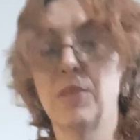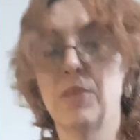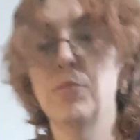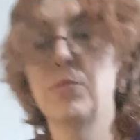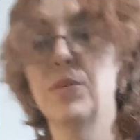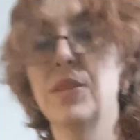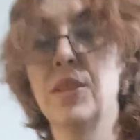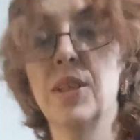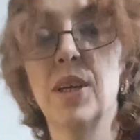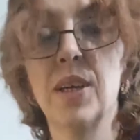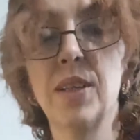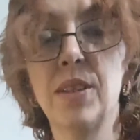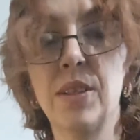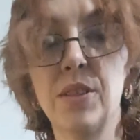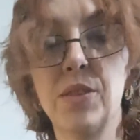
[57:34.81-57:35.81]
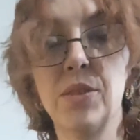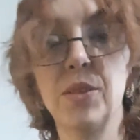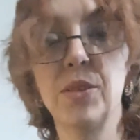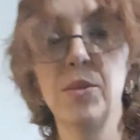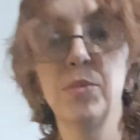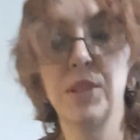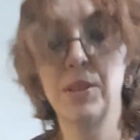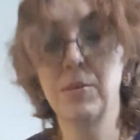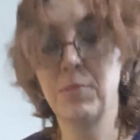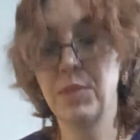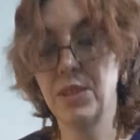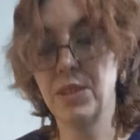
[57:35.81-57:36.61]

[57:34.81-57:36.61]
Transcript: but I literally would not be